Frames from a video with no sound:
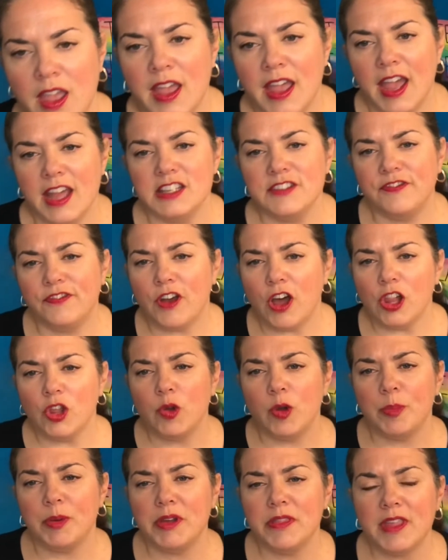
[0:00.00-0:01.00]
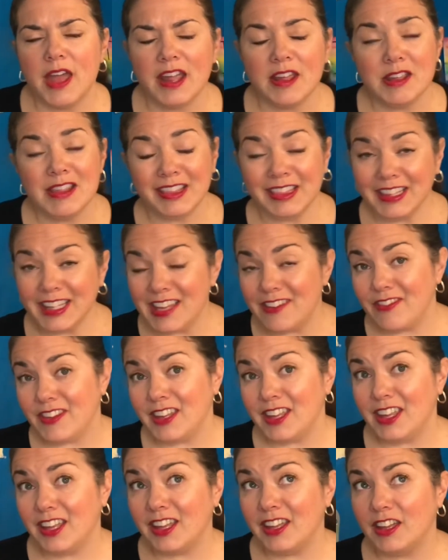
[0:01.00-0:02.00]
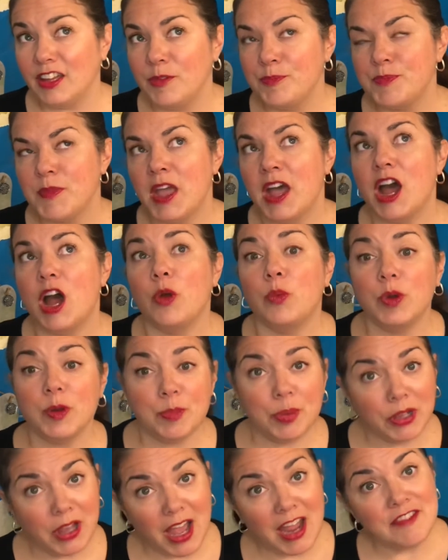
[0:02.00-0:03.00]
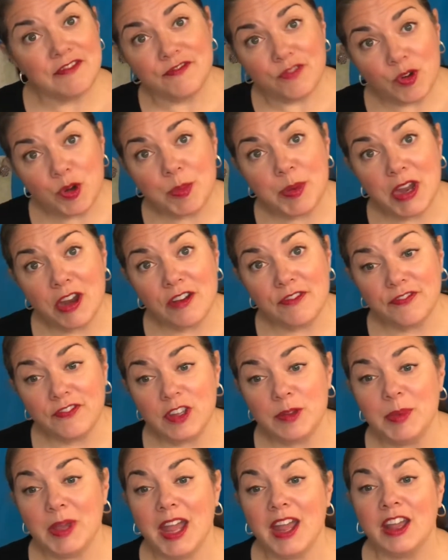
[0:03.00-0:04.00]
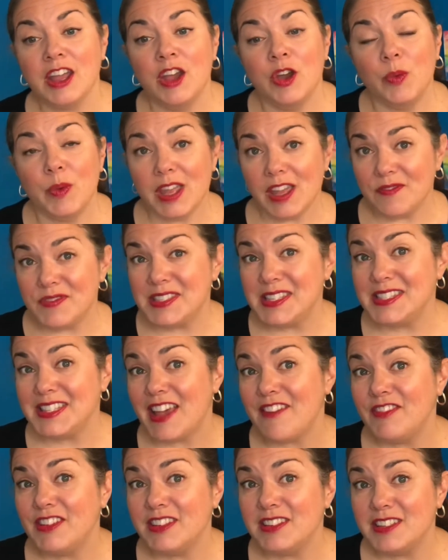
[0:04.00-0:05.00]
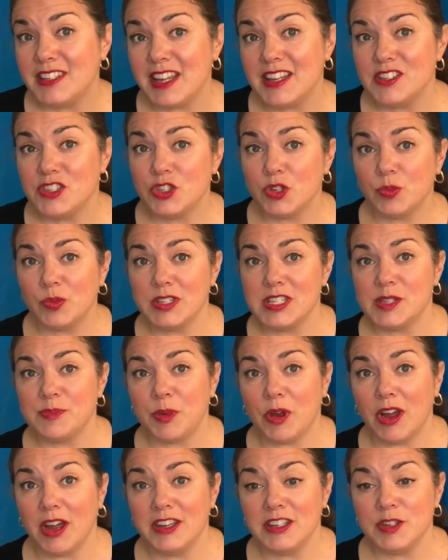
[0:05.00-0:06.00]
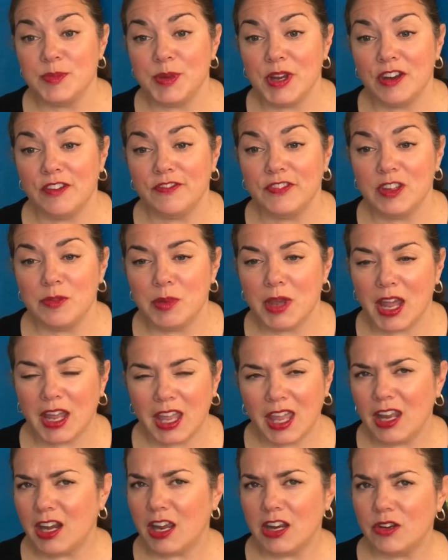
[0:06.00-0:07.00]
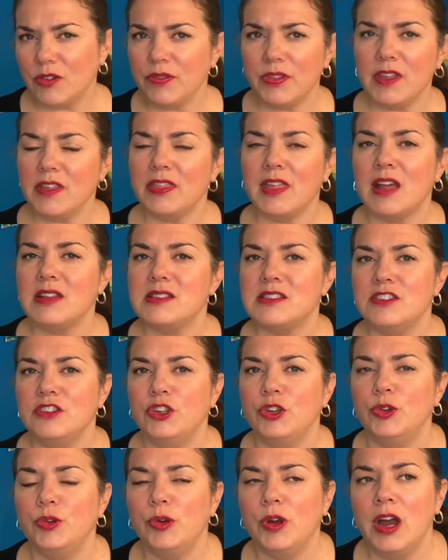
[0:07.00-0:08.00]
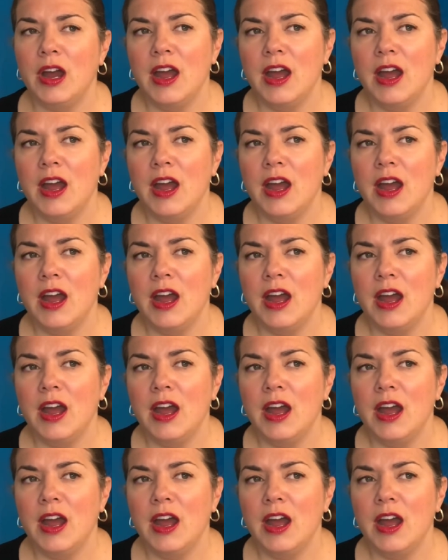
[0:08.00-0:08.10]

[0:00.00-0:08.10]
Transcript: And to follow up on that, leaving a reply for parent feedback, we have seven days to respond to parent feedback, and I don't think that's new.